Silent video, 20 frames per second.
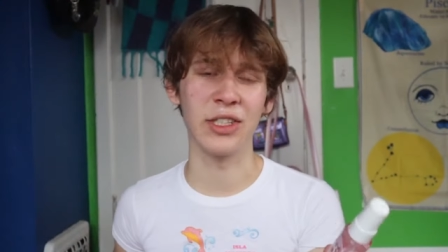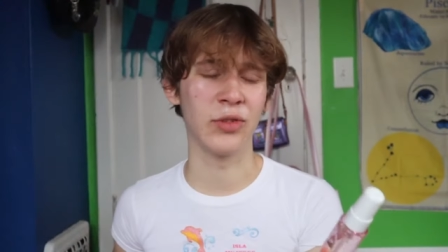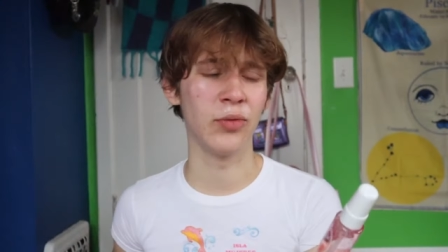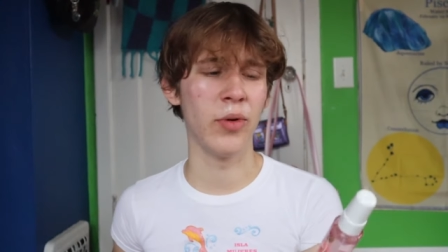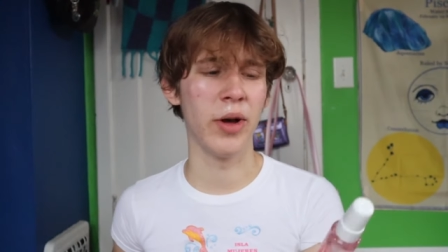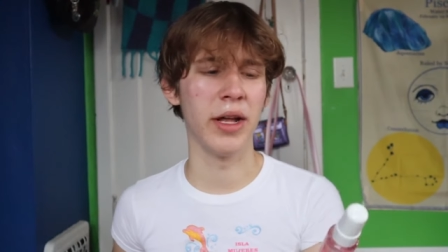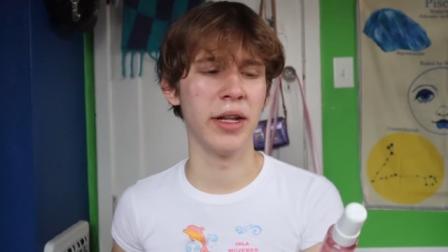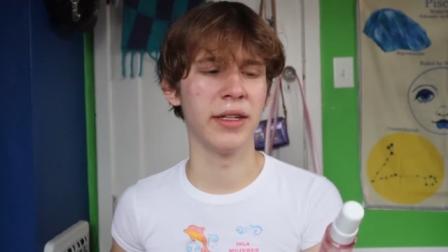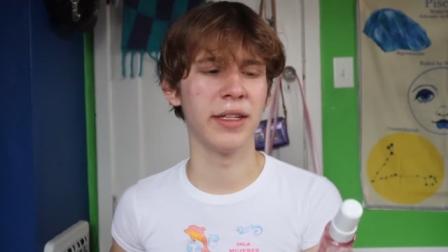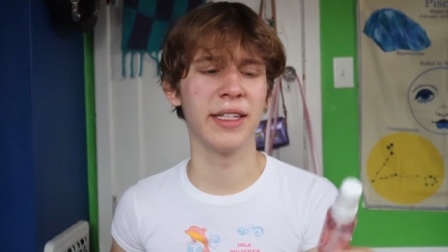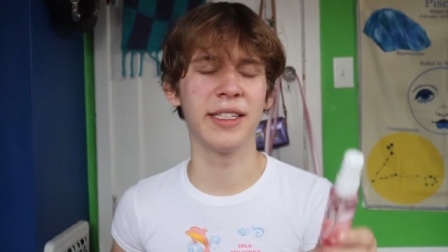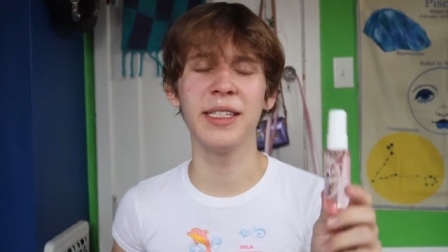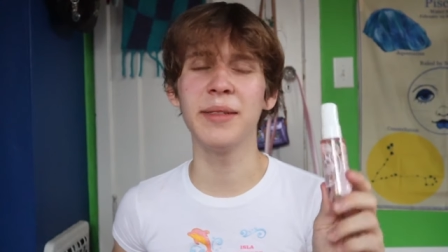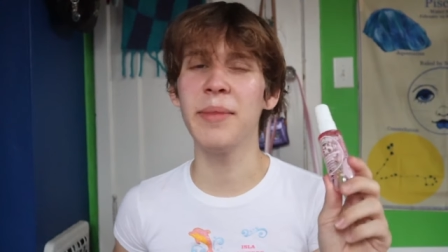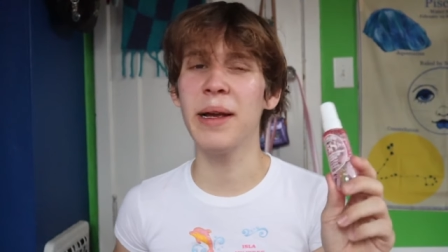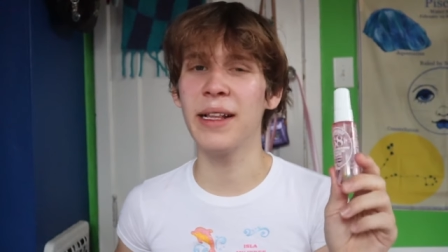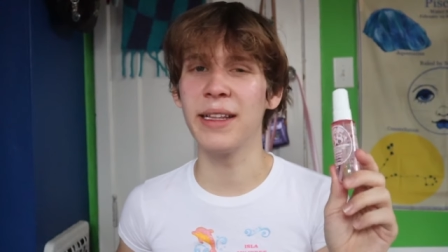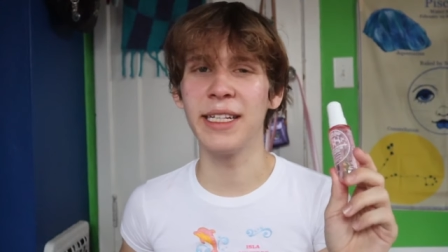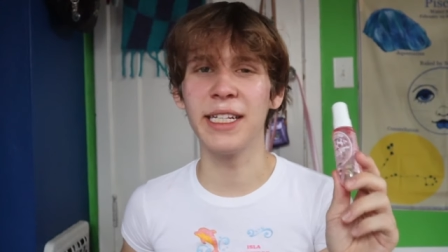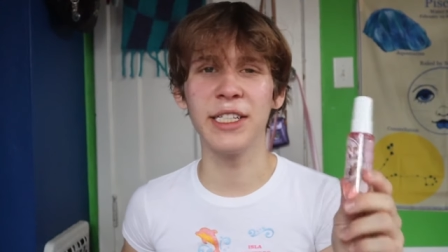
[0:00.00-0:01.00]
this one. This is
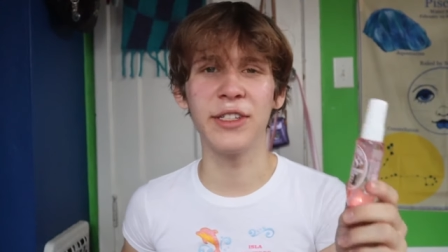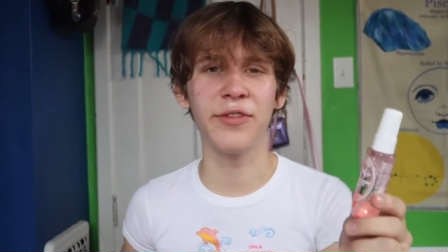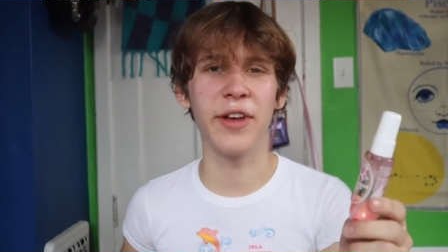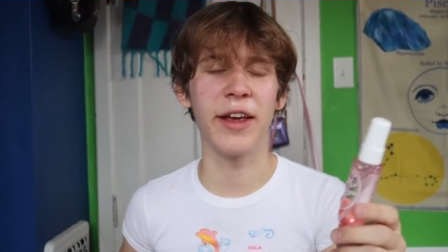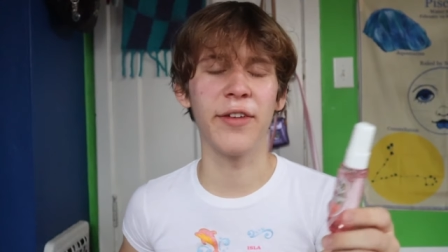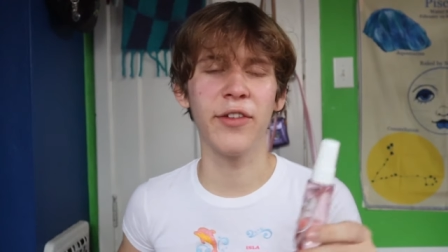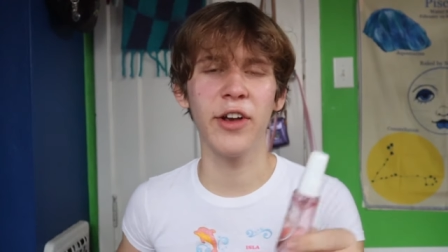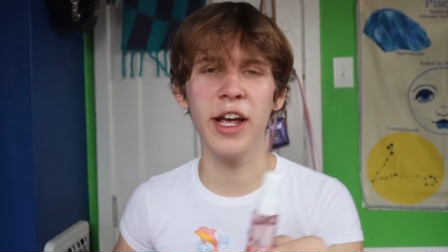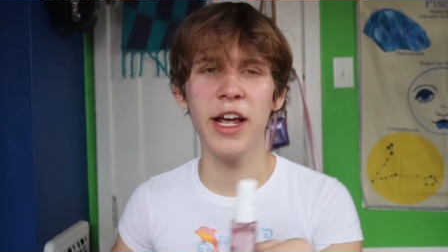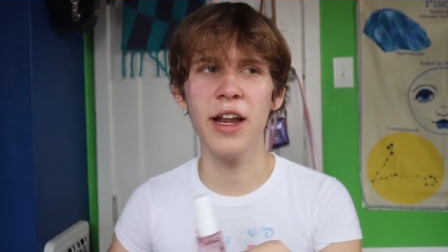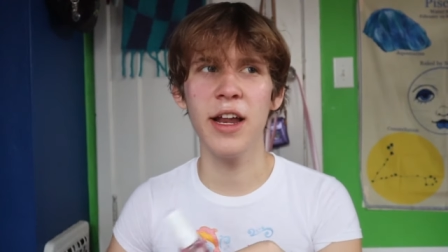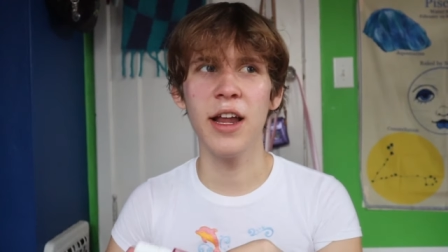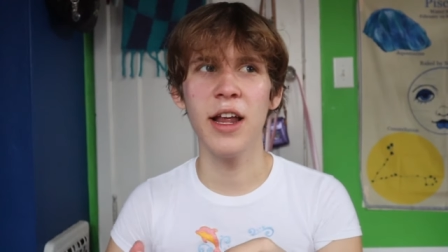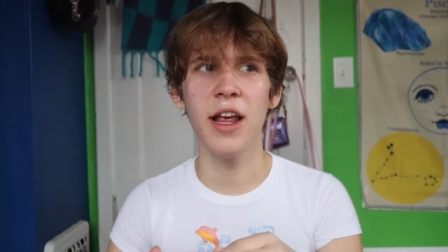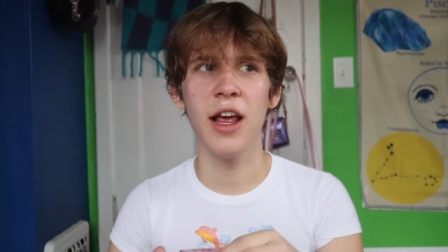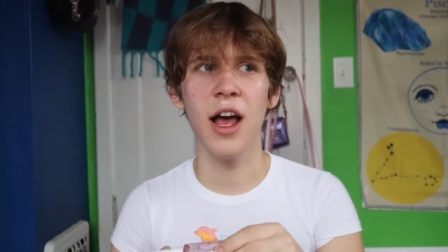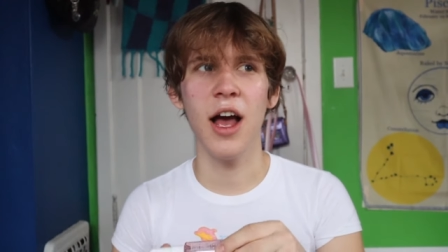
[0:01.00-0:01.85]
my least favorite.